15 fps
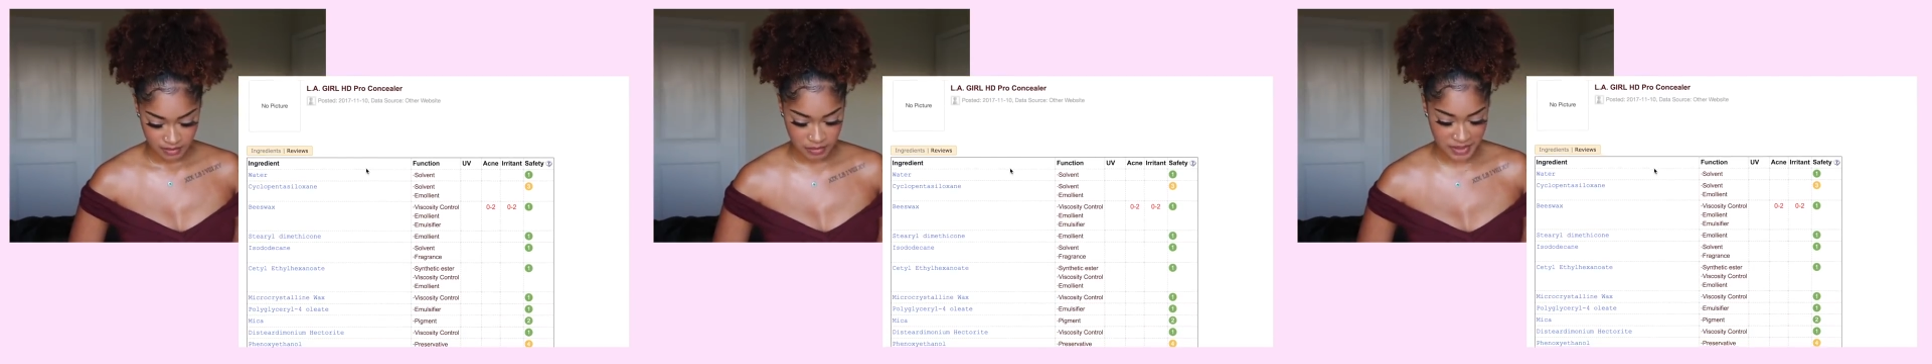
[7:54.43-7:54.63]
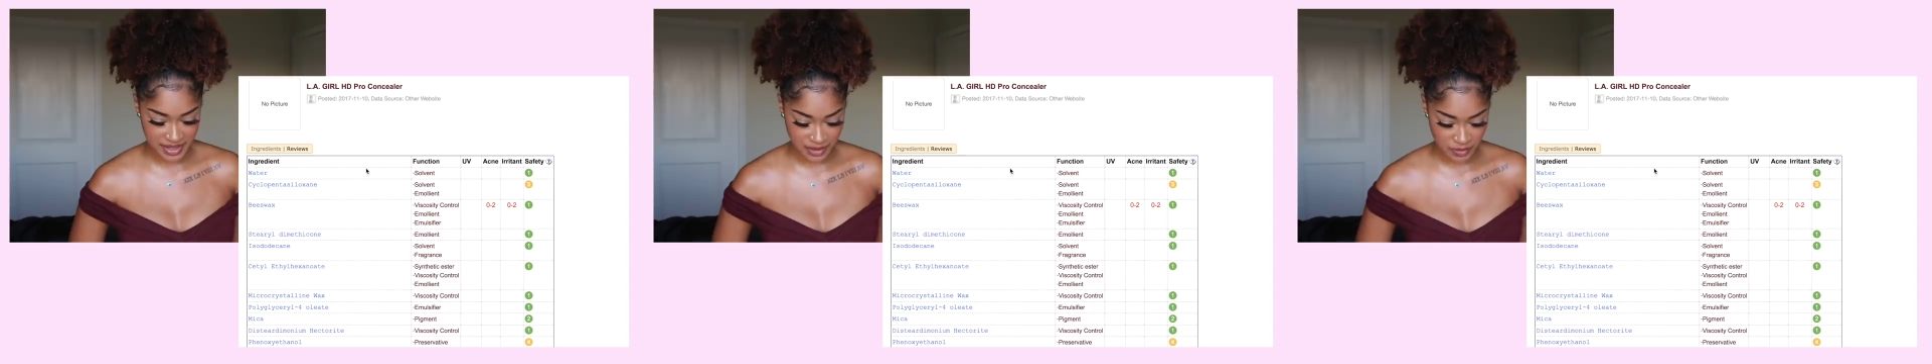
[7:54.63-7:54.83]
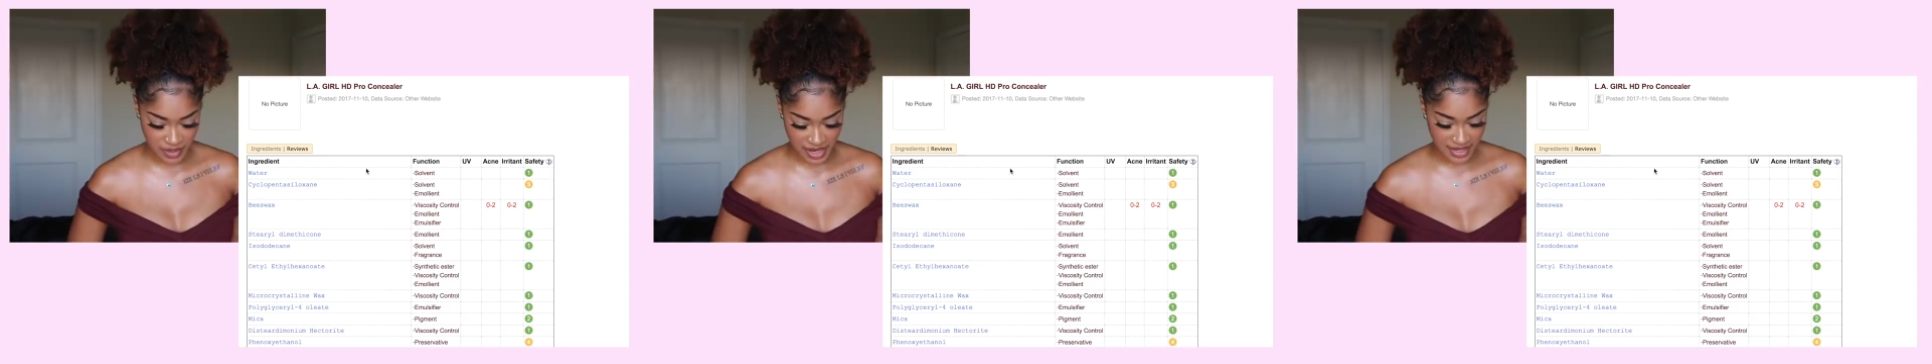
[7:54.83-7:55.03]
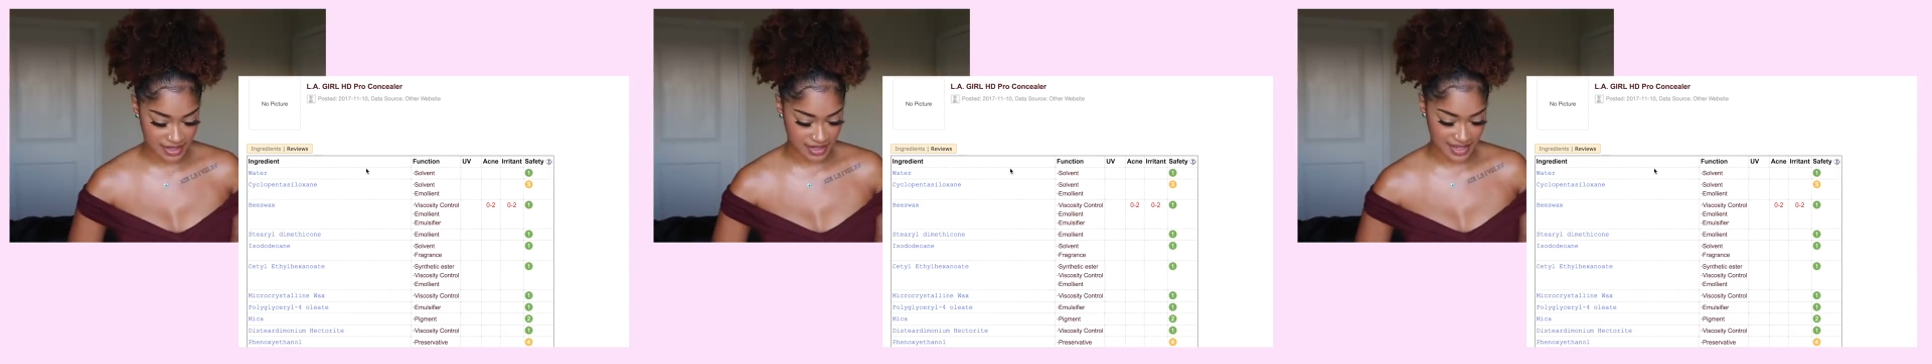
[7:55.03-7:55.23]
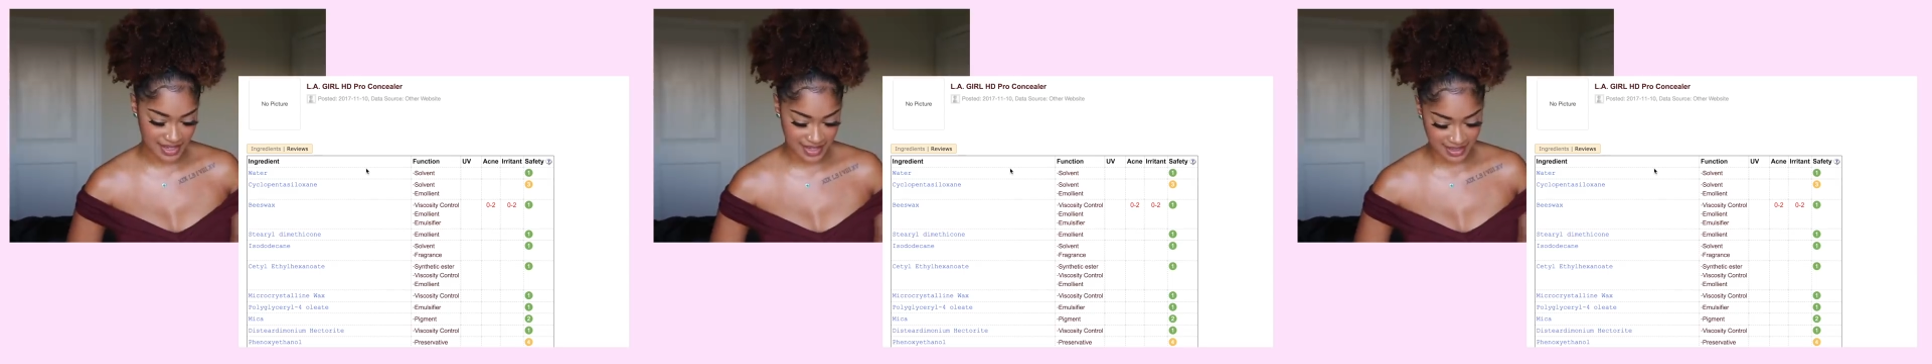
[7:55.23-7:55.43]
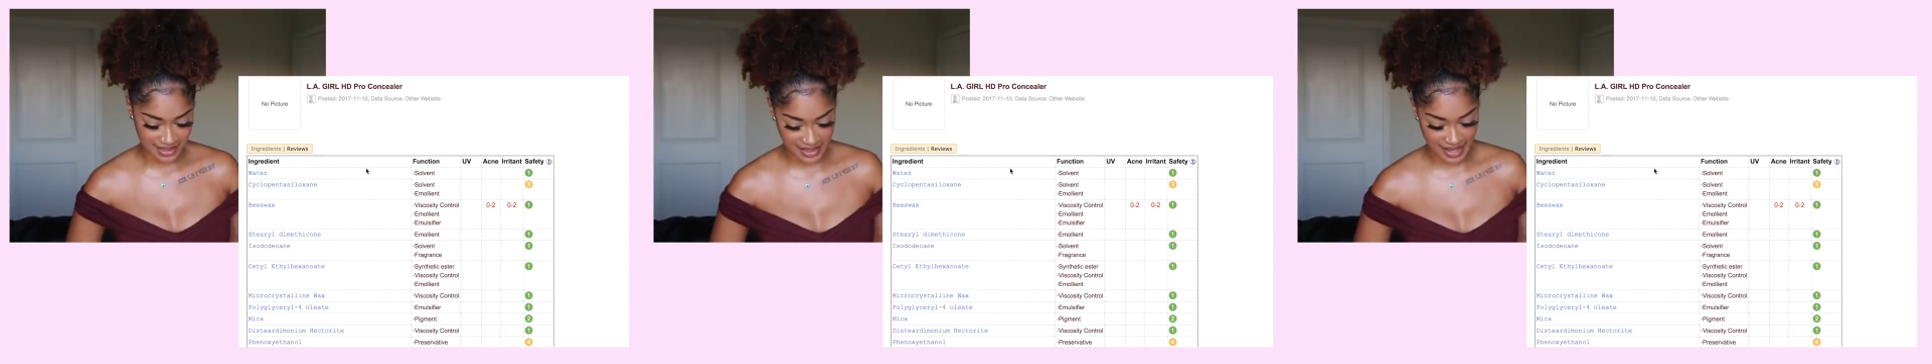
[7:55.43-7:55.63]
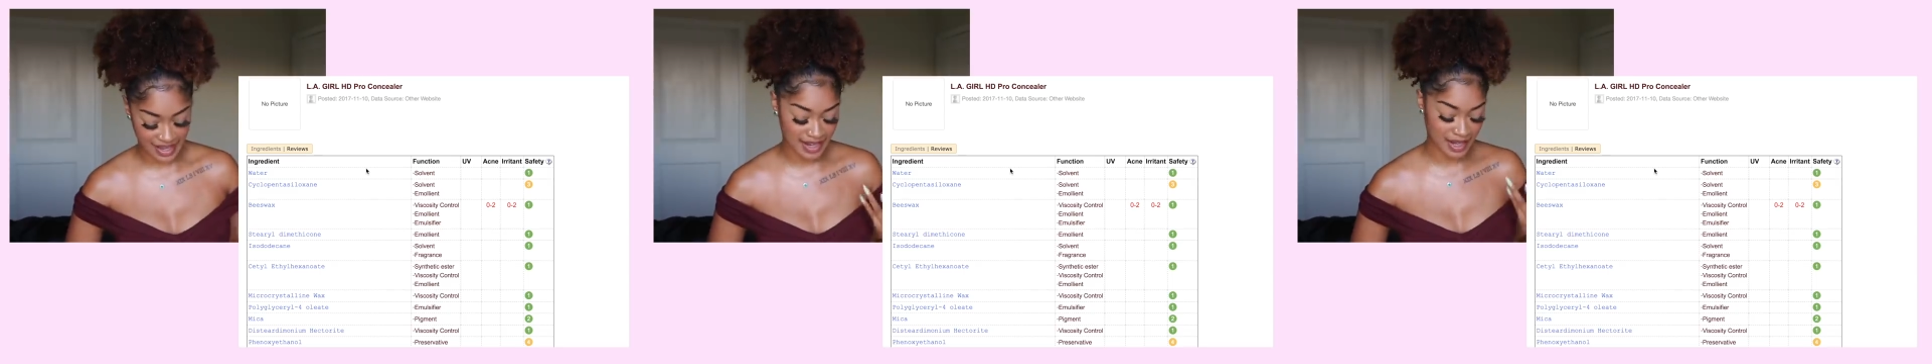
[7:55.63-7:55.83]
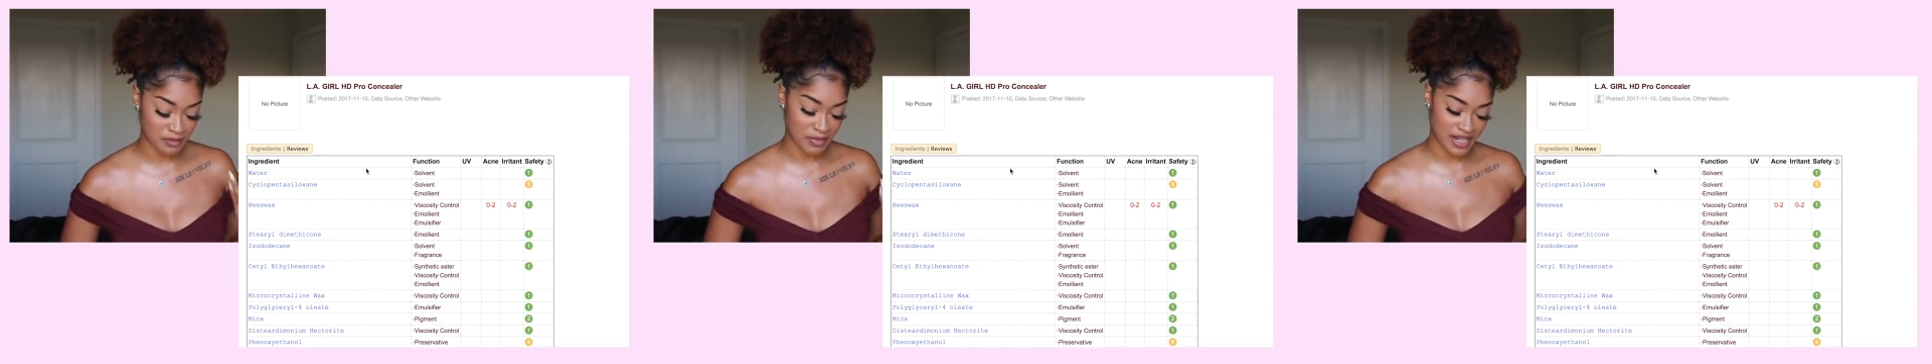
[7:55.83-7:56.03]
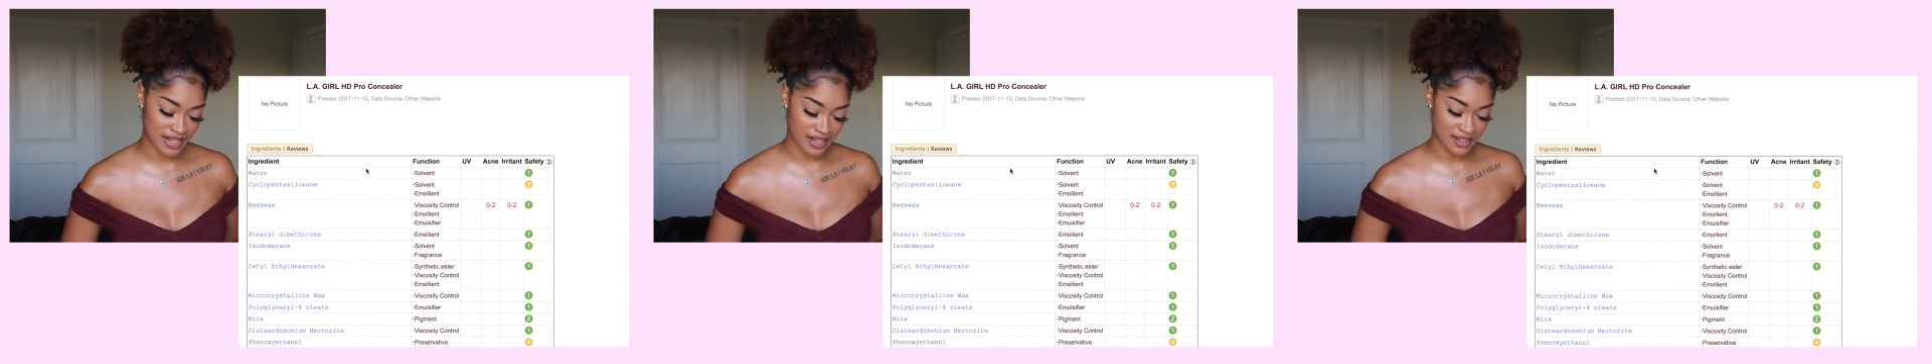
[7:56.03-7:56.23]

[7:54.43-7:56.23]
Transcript: Beeswax eh, can be an